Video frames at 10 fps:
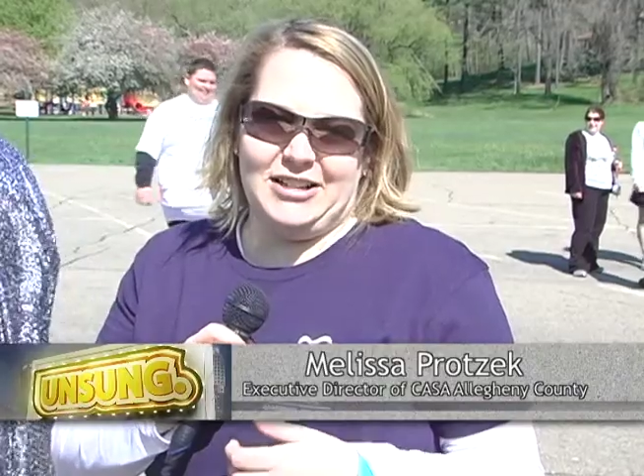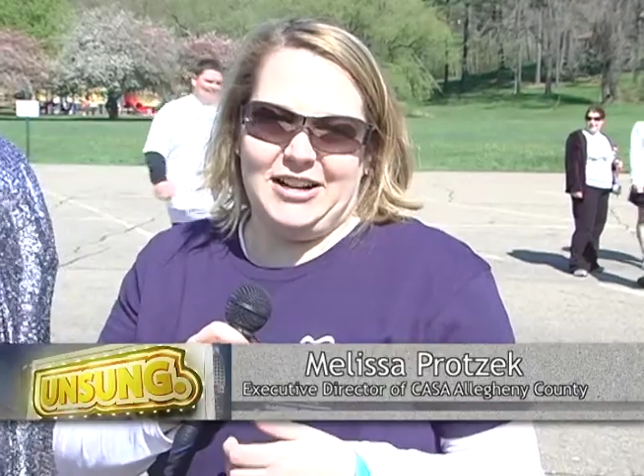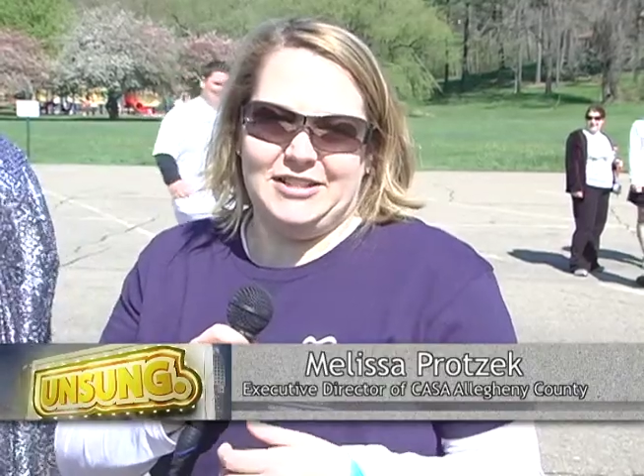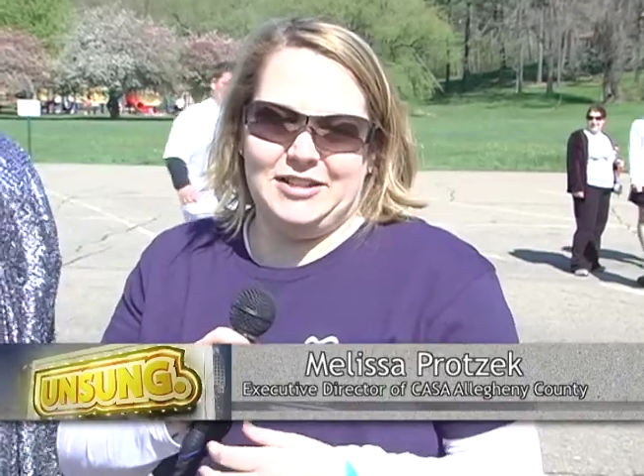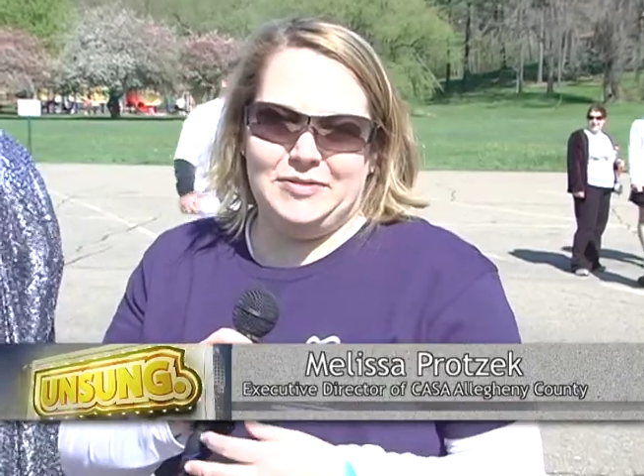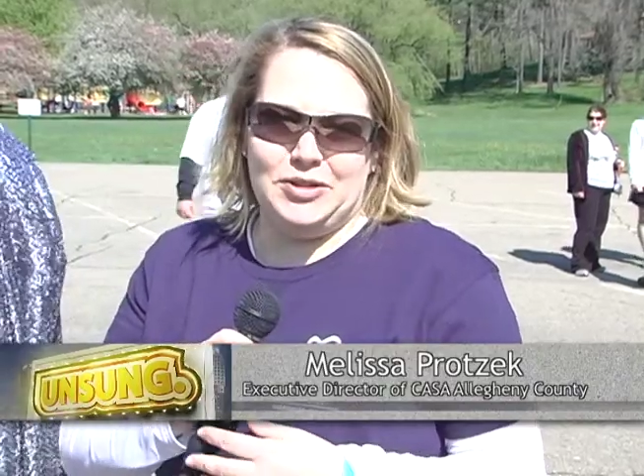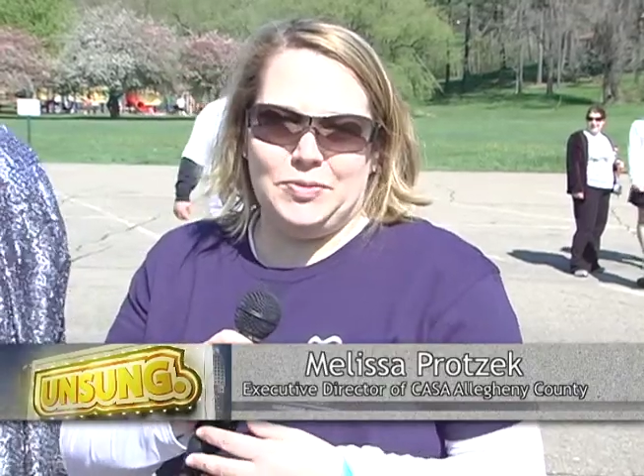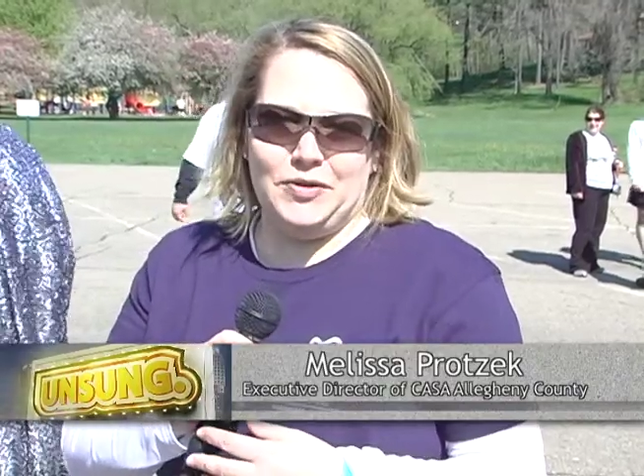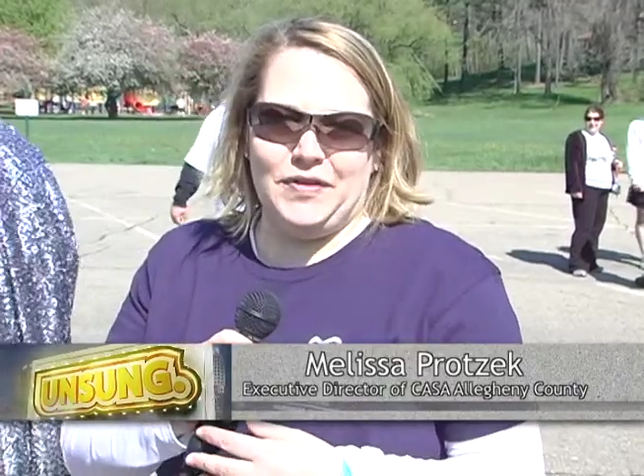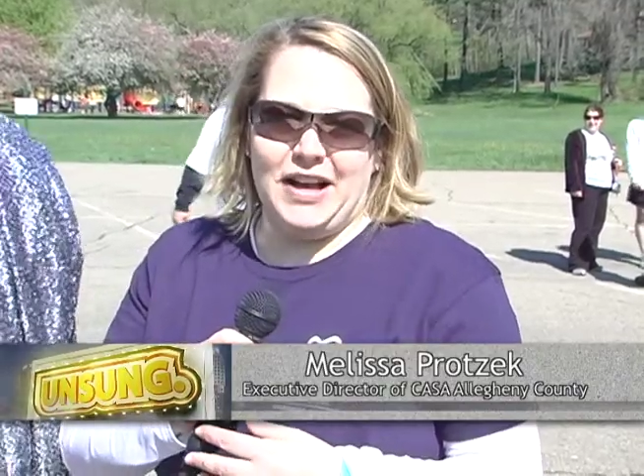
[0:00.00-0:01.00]
CASA, which
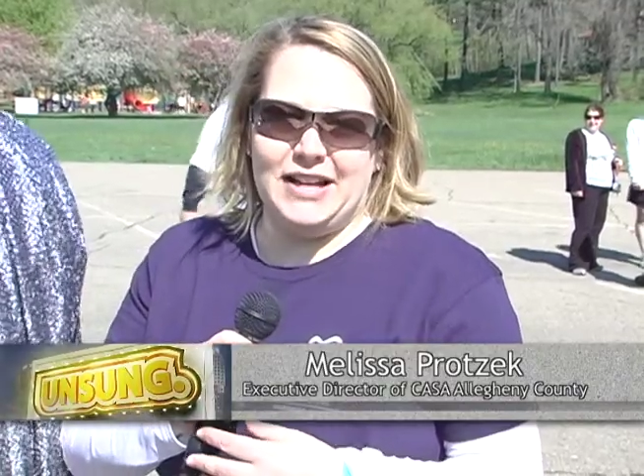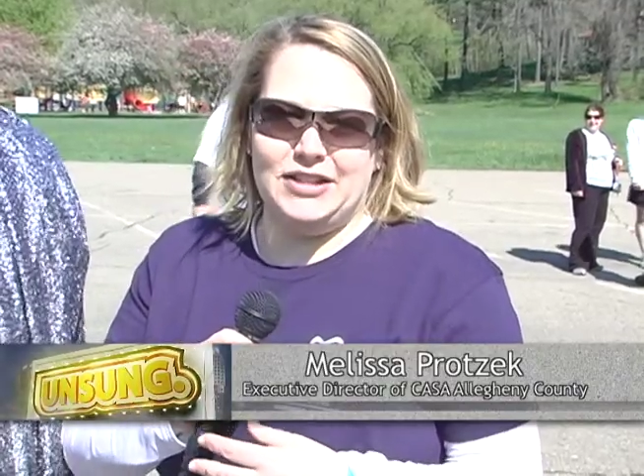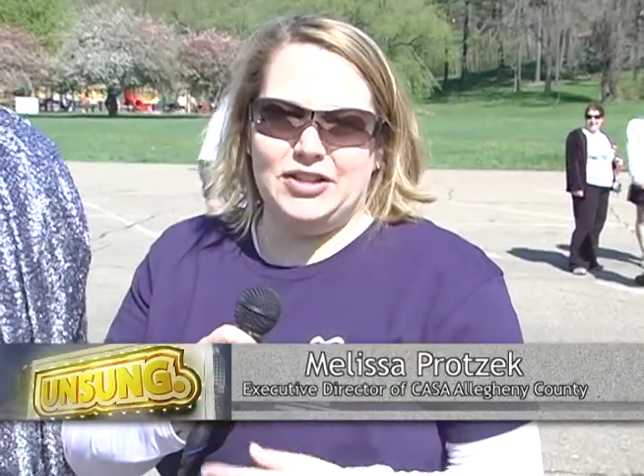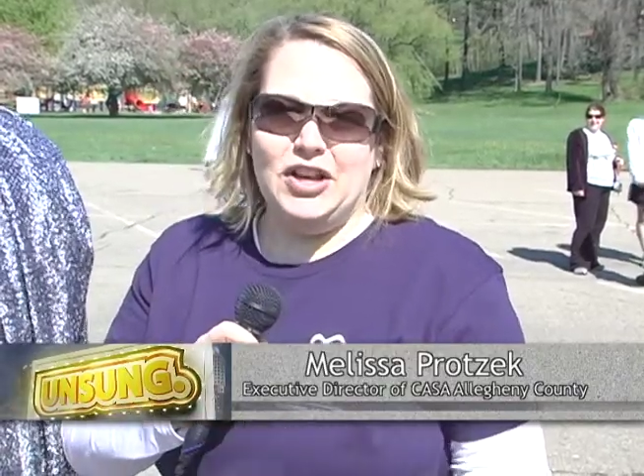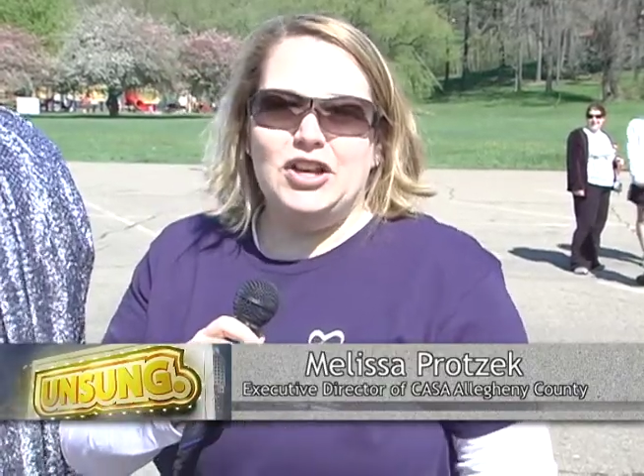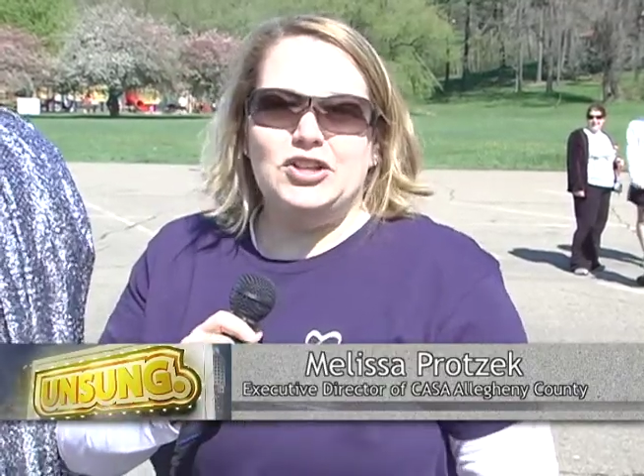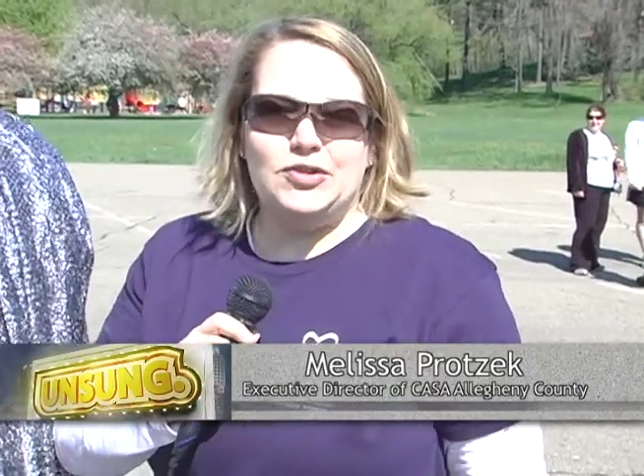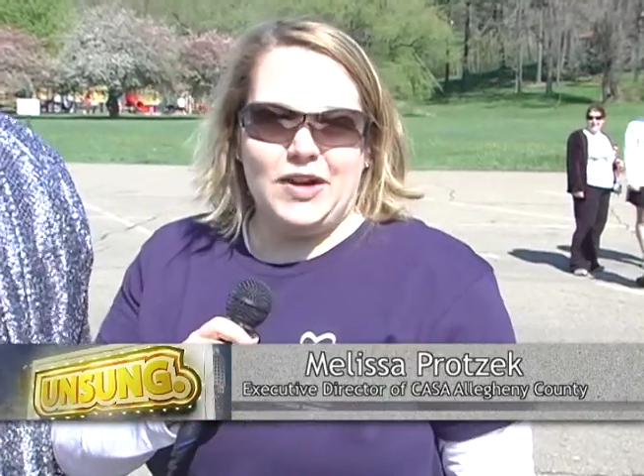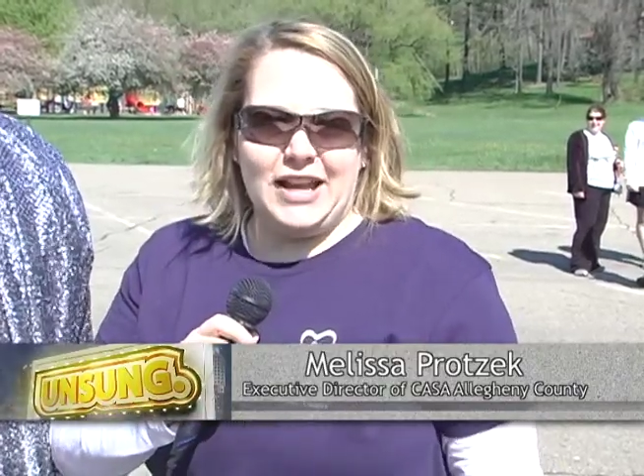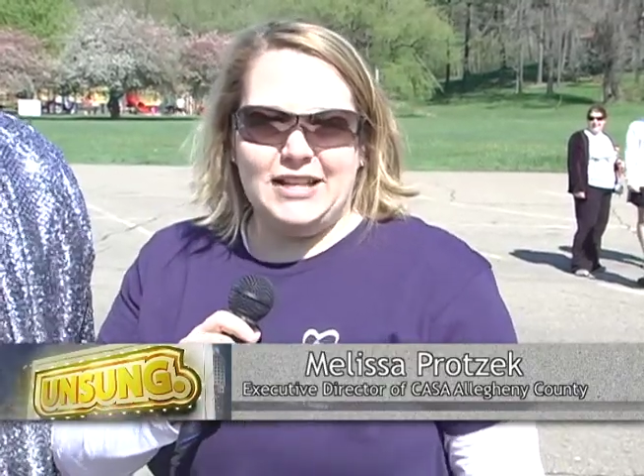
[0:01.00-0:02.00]
provides
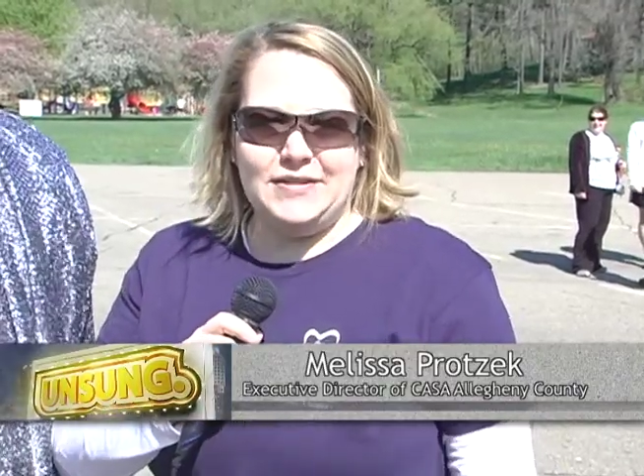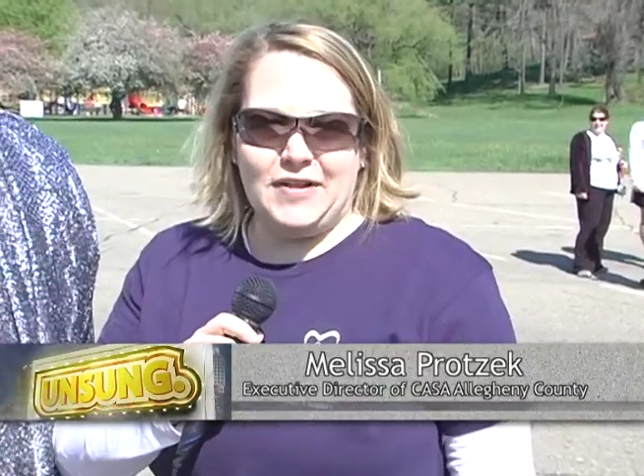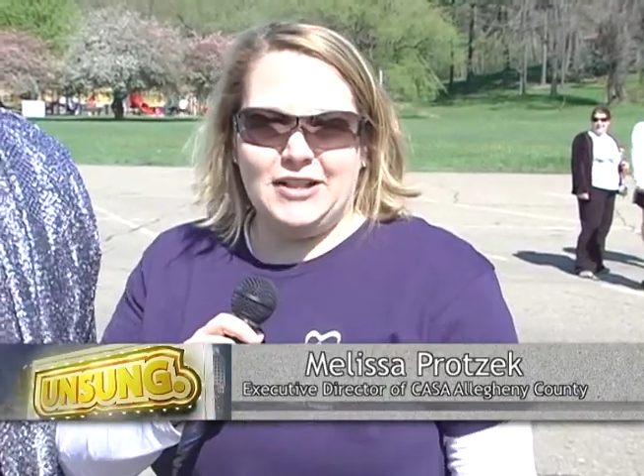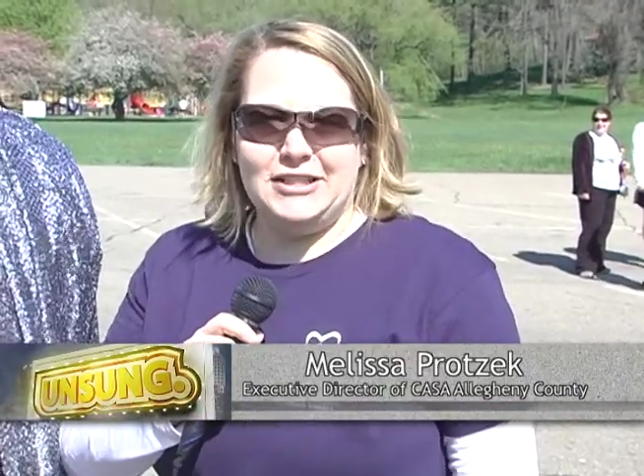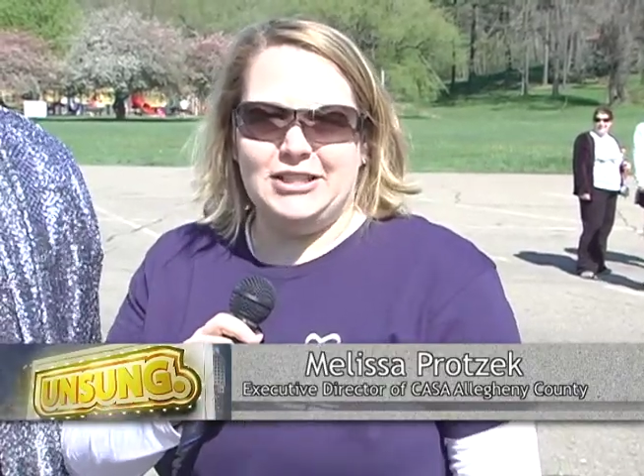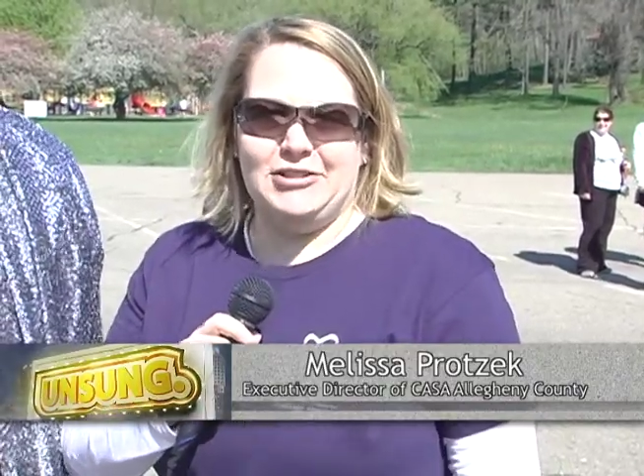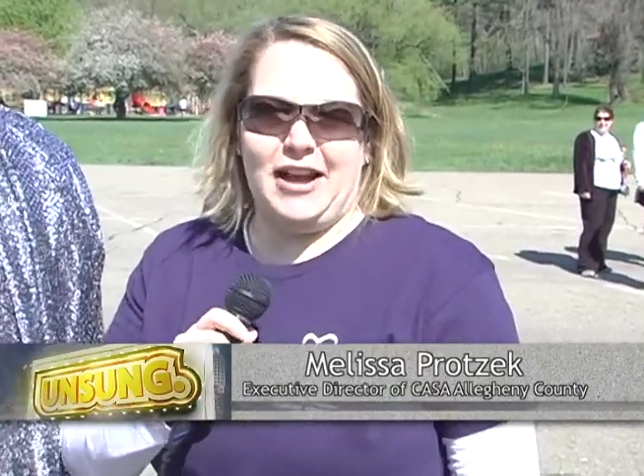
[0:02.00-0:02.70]
trained volunteer